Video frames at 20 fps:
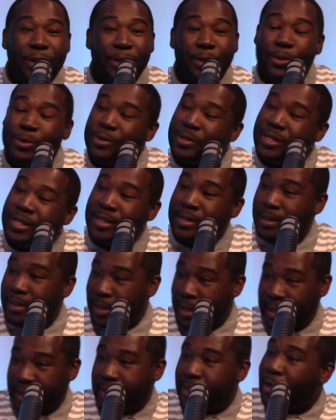lose this
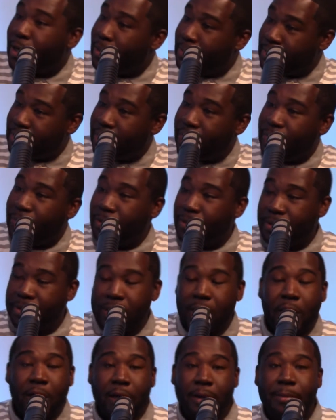in terms of we were
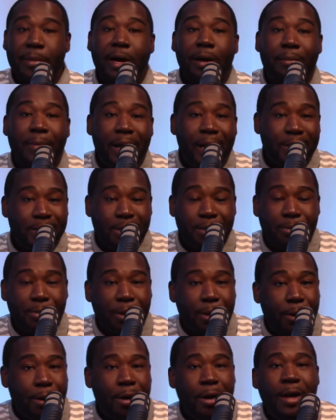talking about
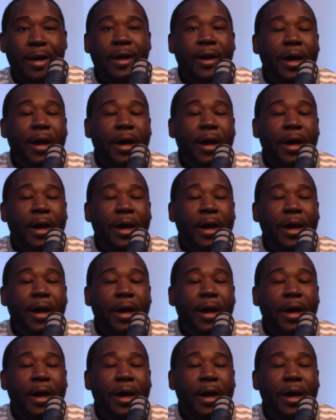basketball?